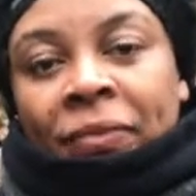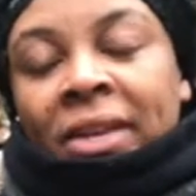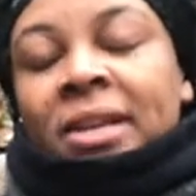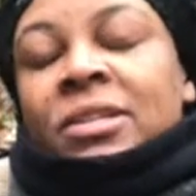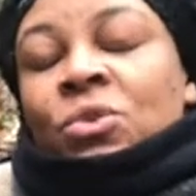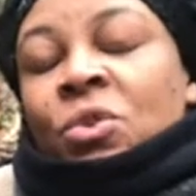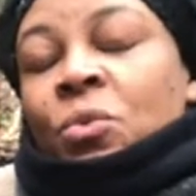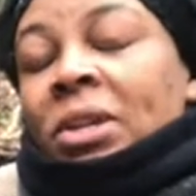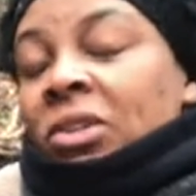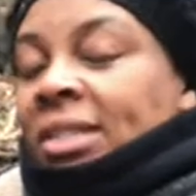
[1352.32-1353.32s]
So if we
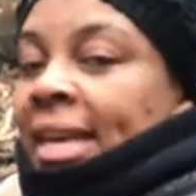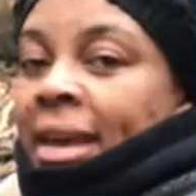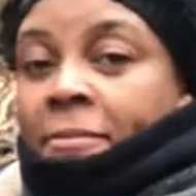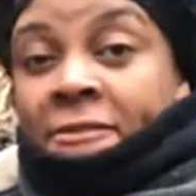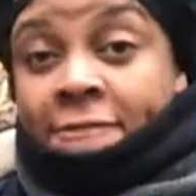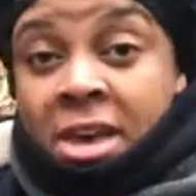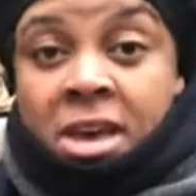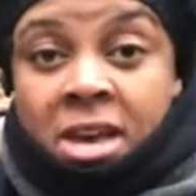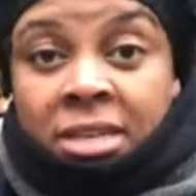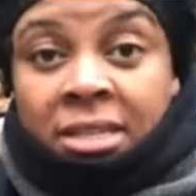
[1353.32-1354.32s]
look to Him
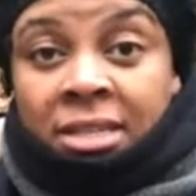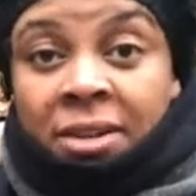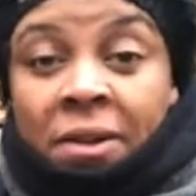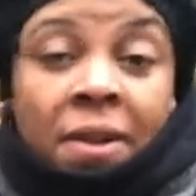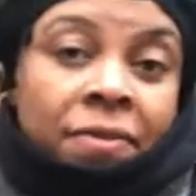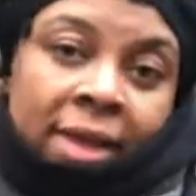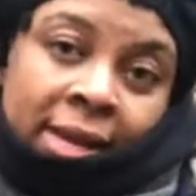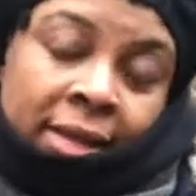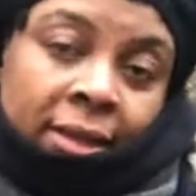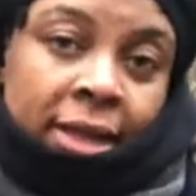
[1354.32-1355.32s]
first, then
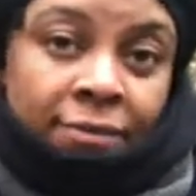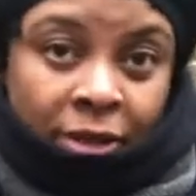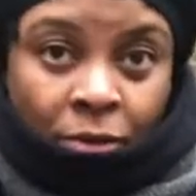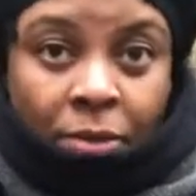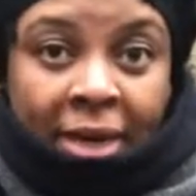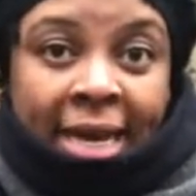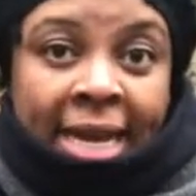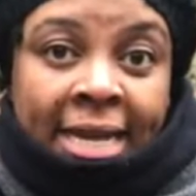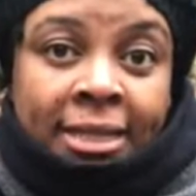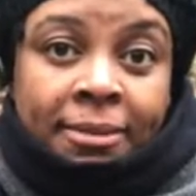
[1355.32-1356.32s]
He'll give us what we
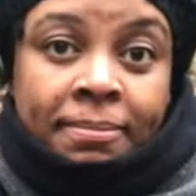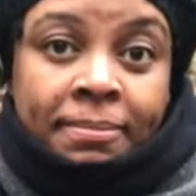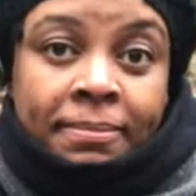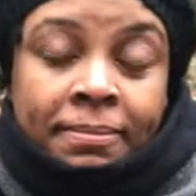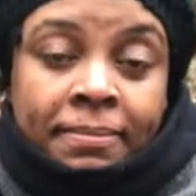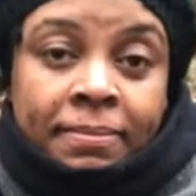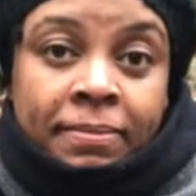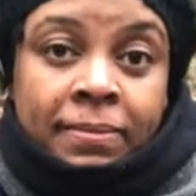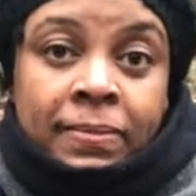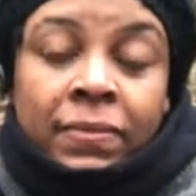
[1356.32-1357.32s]
need.
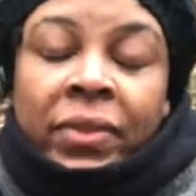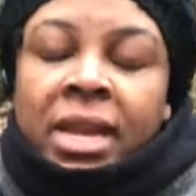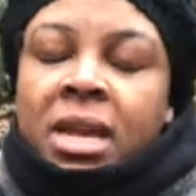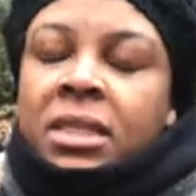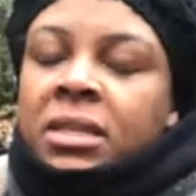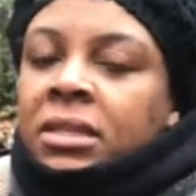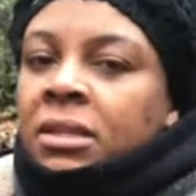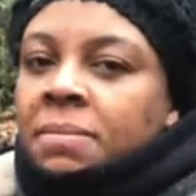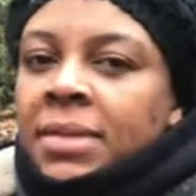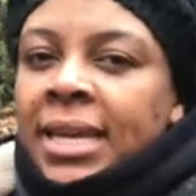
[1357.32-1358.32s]
There's
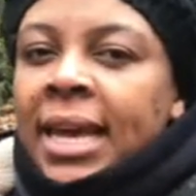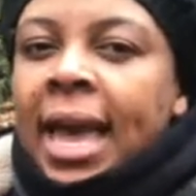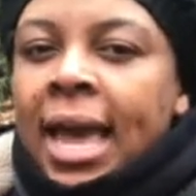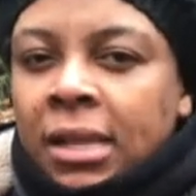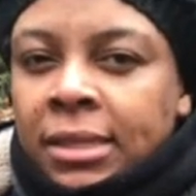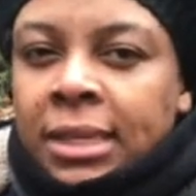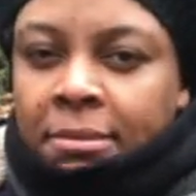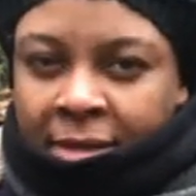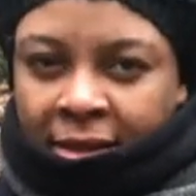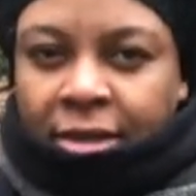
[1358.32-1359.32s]
something else in
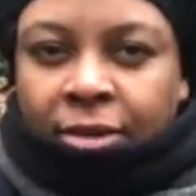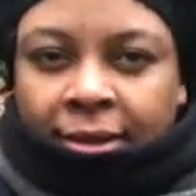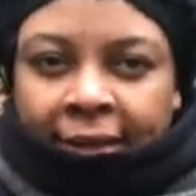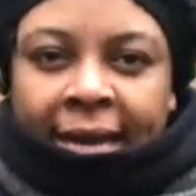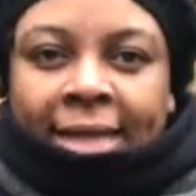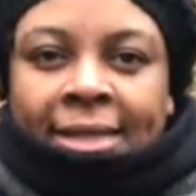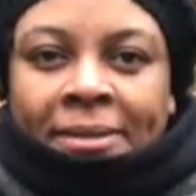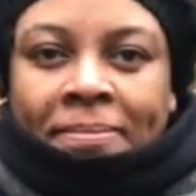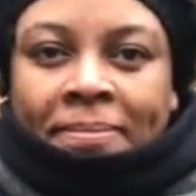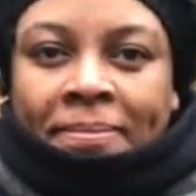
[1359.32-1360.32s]
Matthew 6.
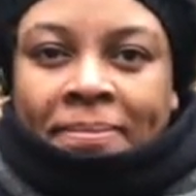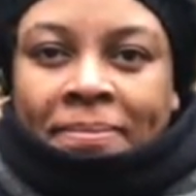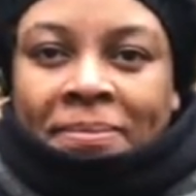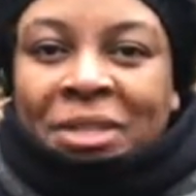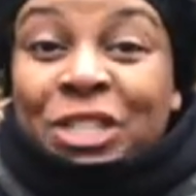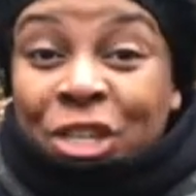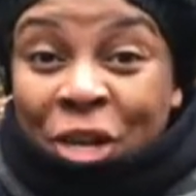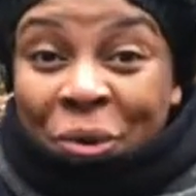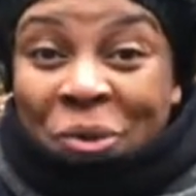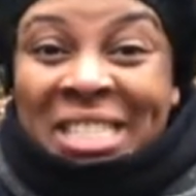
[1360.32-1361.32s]
Do you know
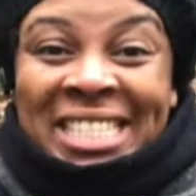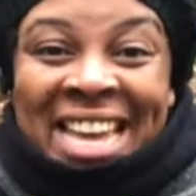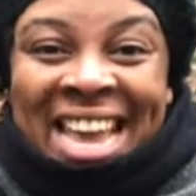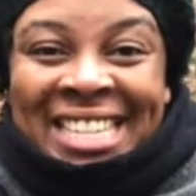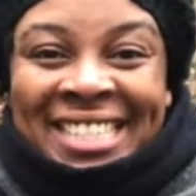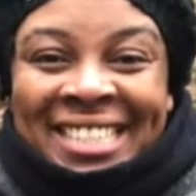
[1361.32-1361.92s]
what it is?